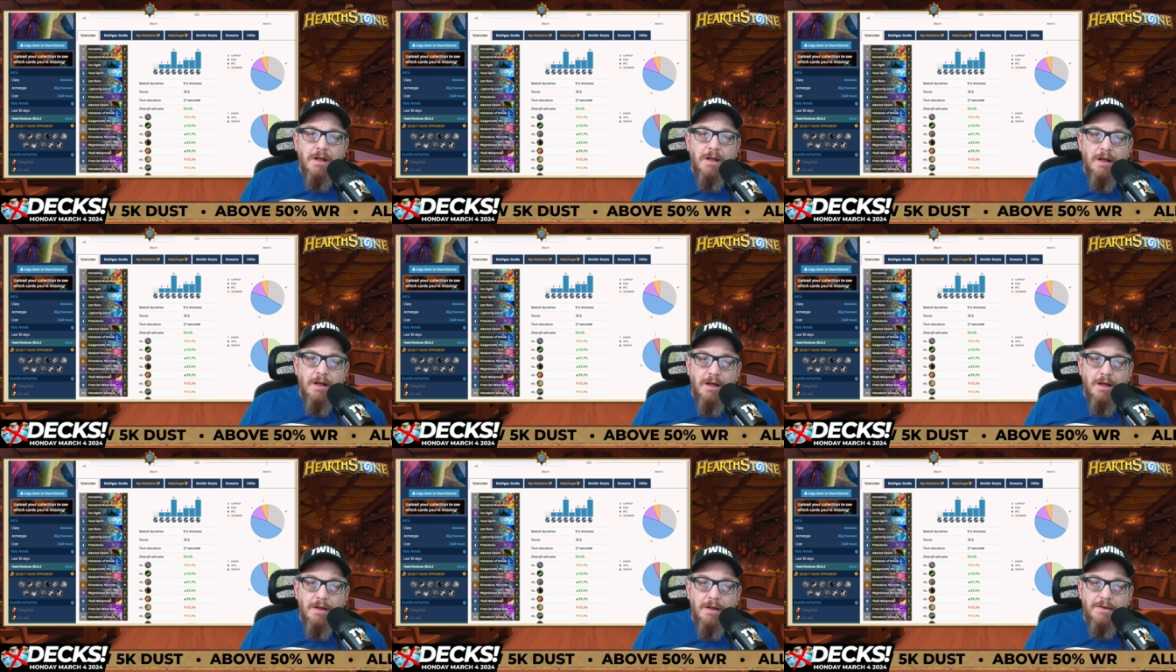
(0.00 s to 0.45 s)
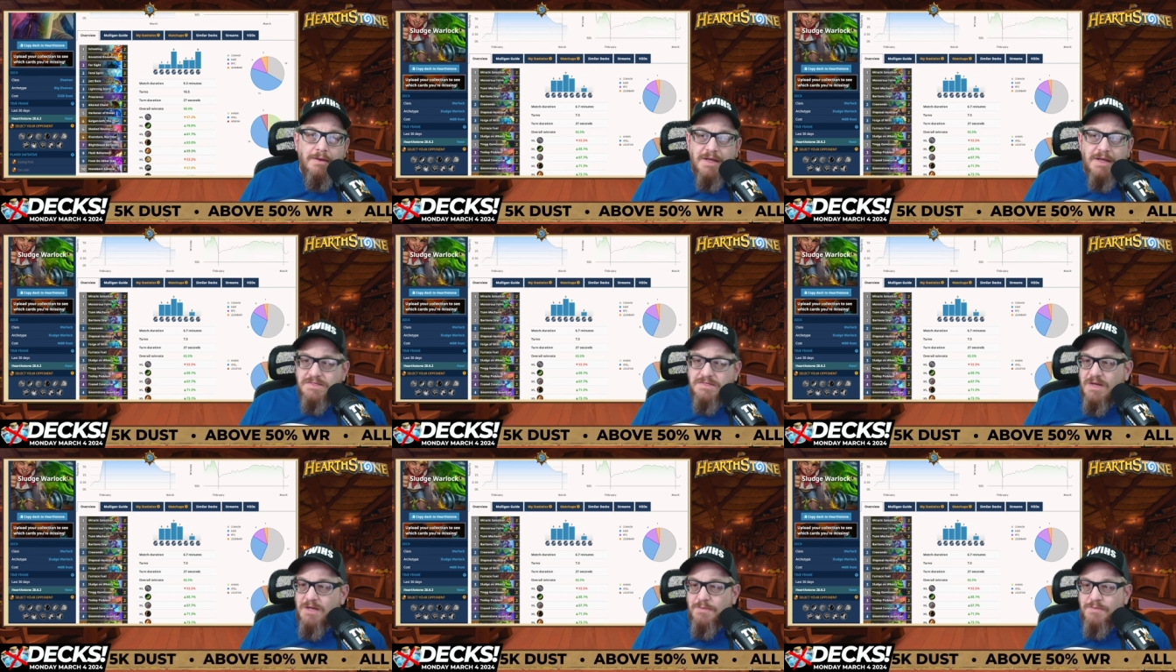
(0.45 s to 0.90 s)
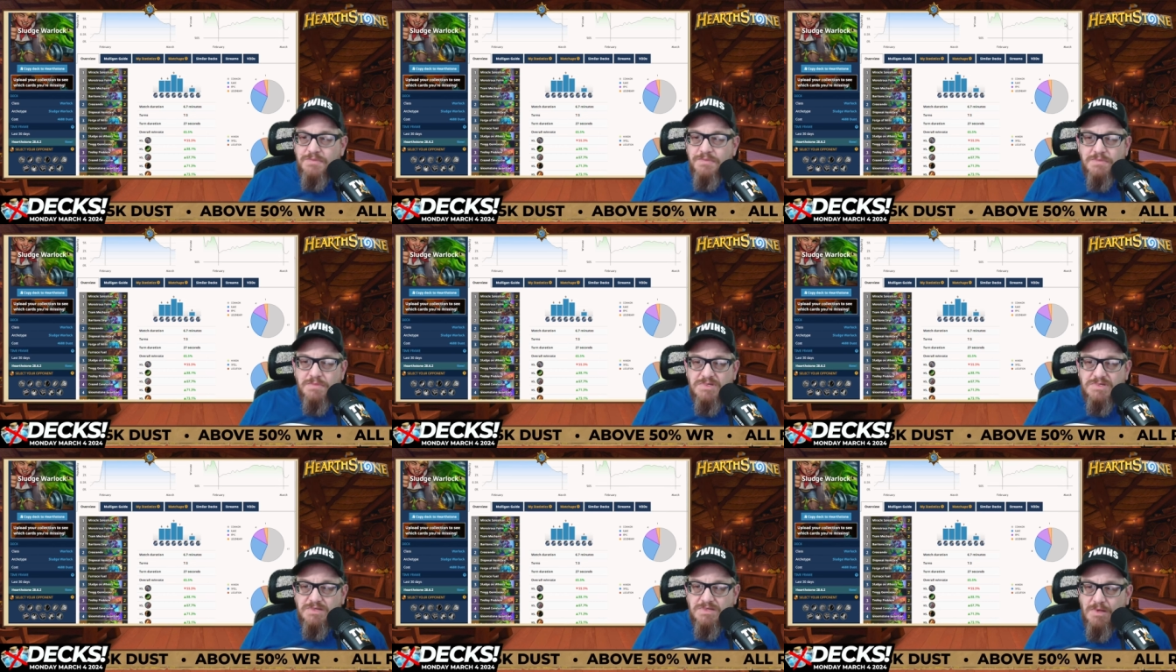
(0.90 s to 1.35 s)
Next up,
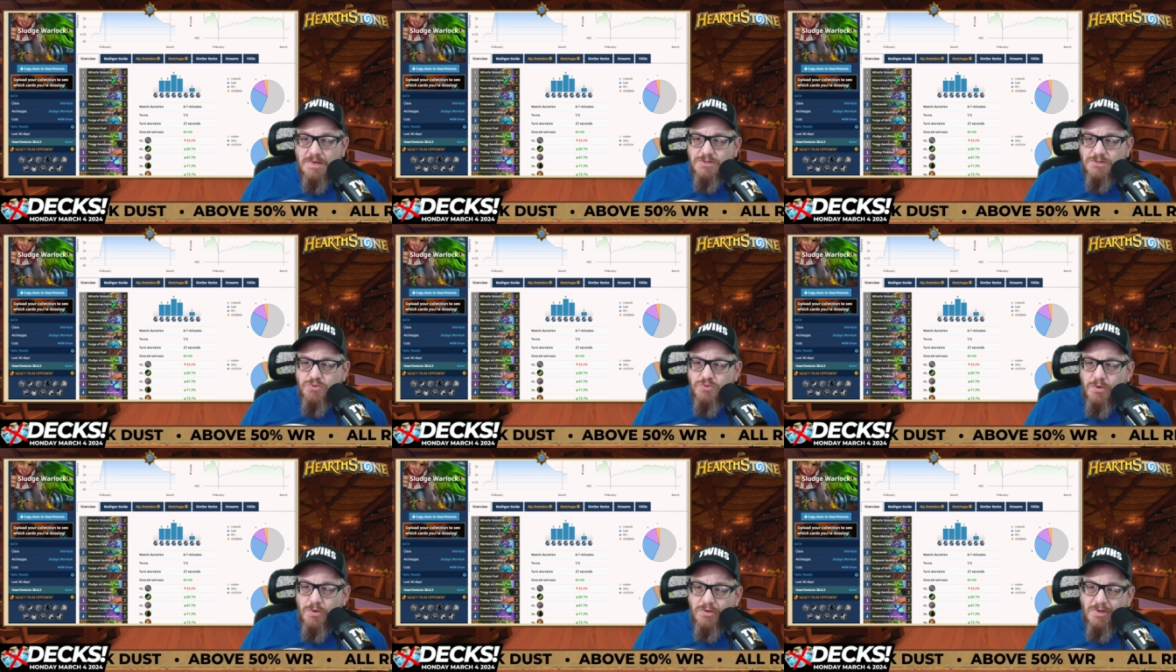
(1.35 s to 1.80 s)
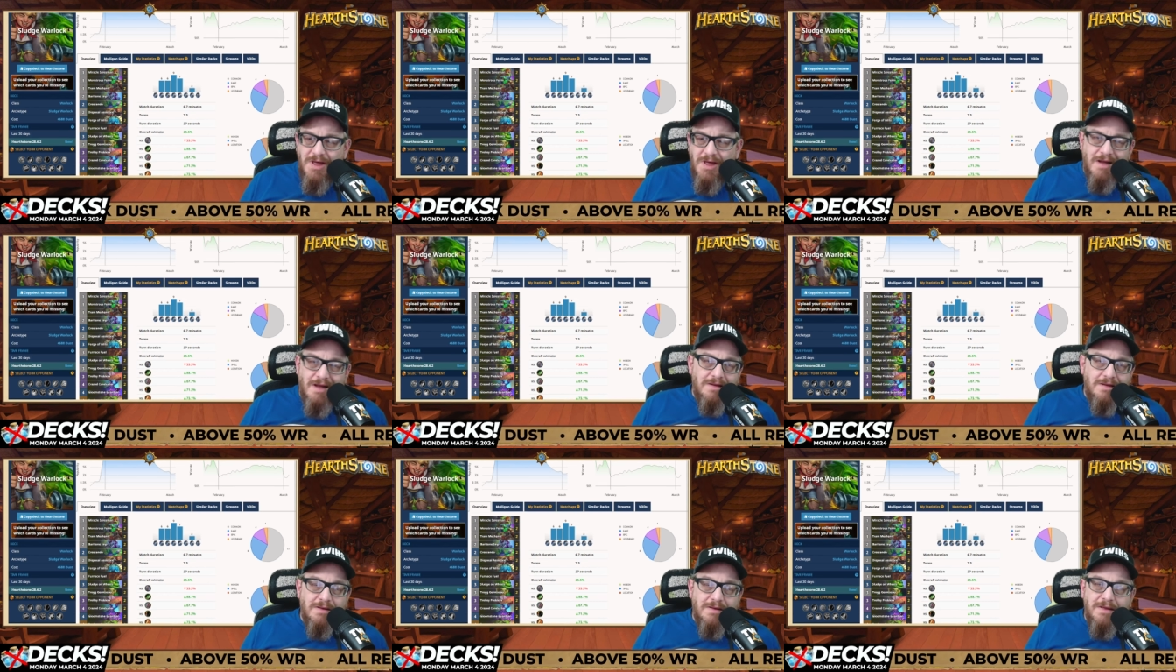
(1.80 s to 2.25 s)
Sludge Warlock.